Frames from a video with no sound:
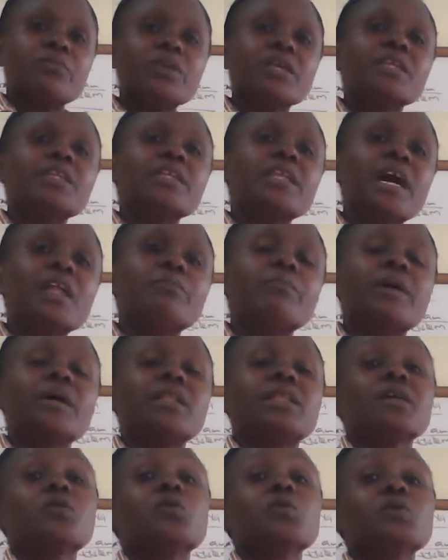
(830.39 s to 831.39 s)
being done by
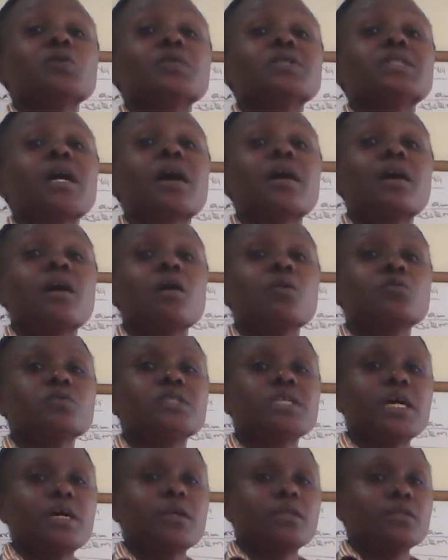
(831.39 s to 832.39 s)
the cost
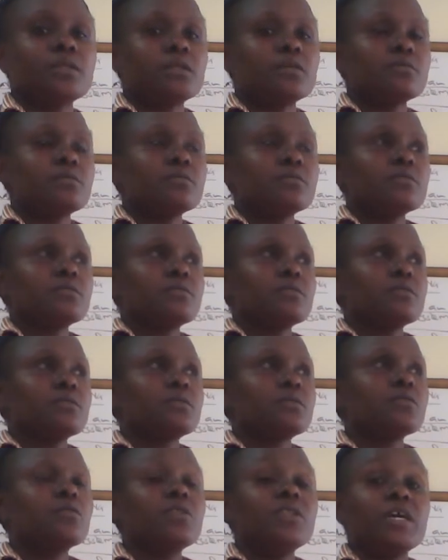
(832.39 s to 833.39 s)
accountant.
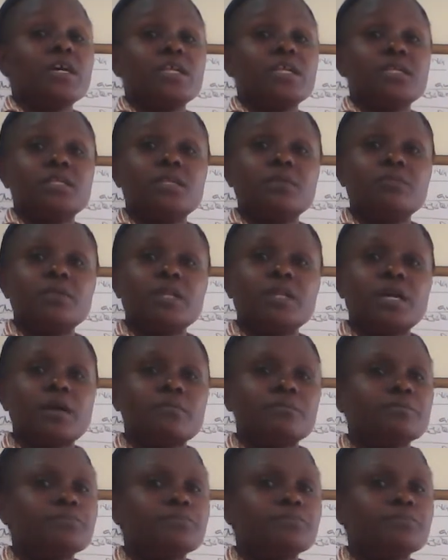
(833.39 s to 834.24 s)
So they are similar.